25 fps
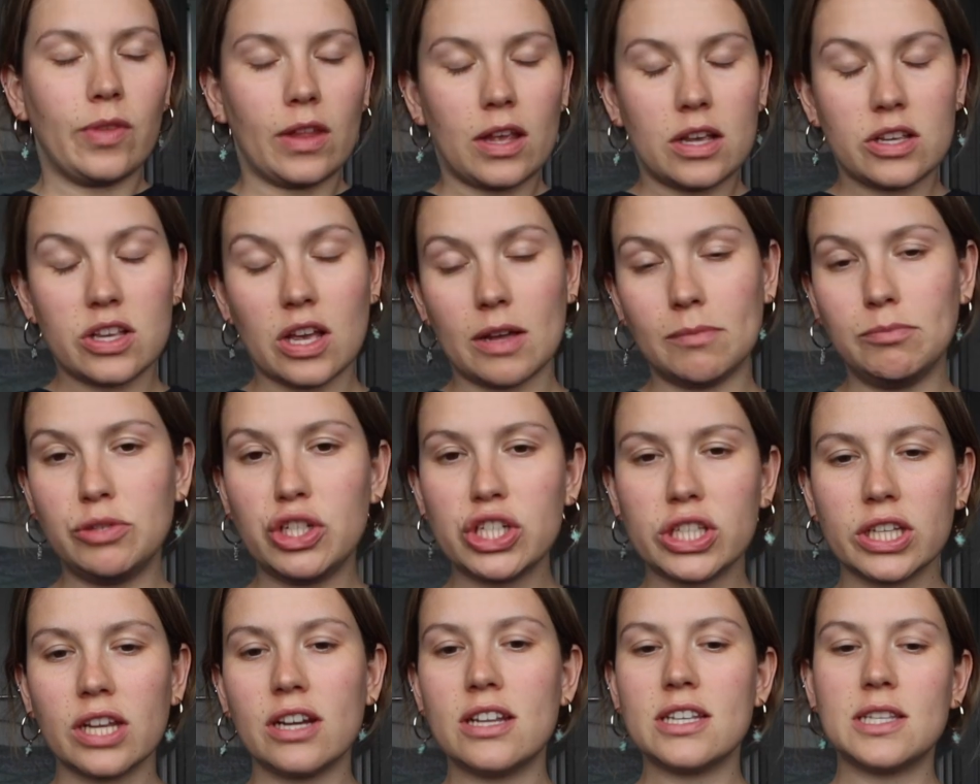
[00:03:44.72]
I'm
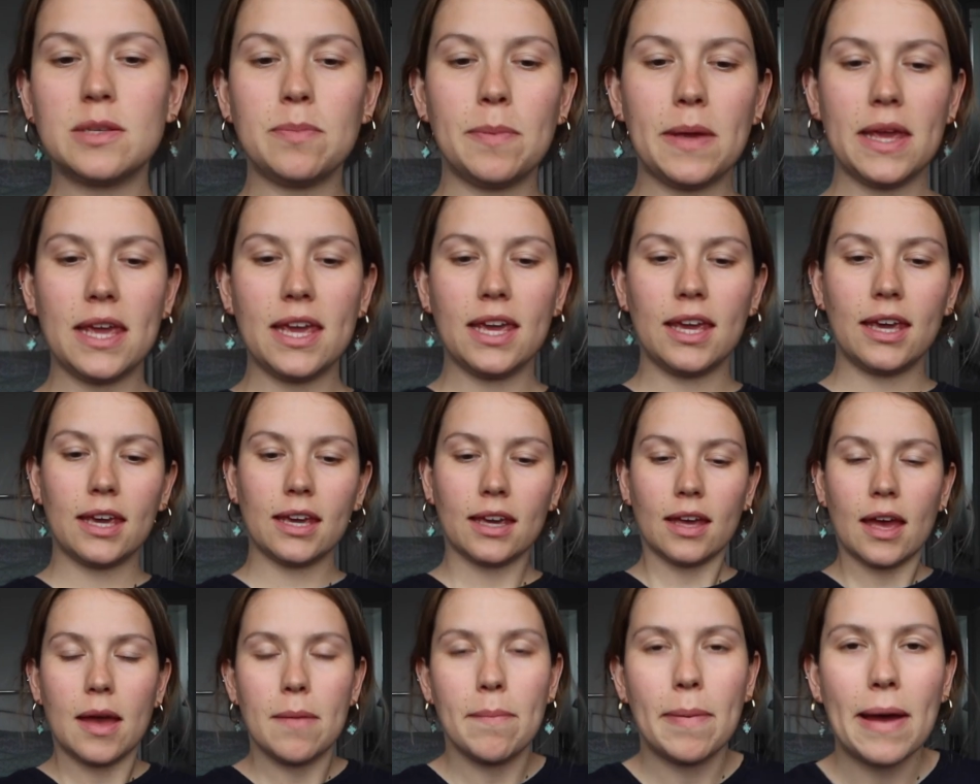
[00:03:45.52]
just going to speak
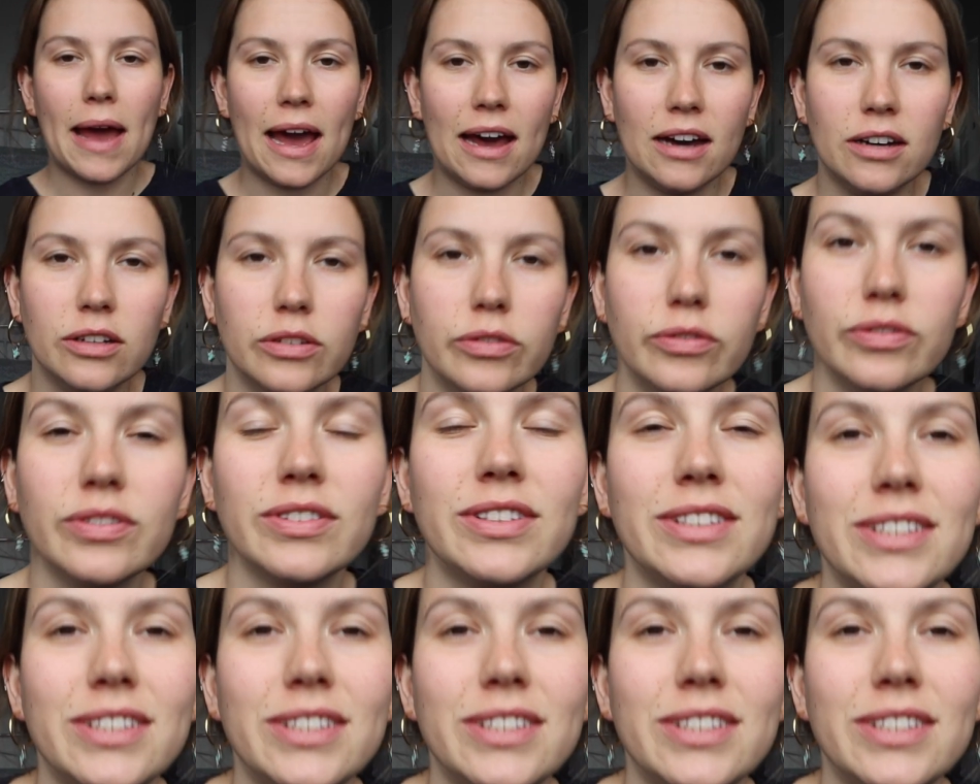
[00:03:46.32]
about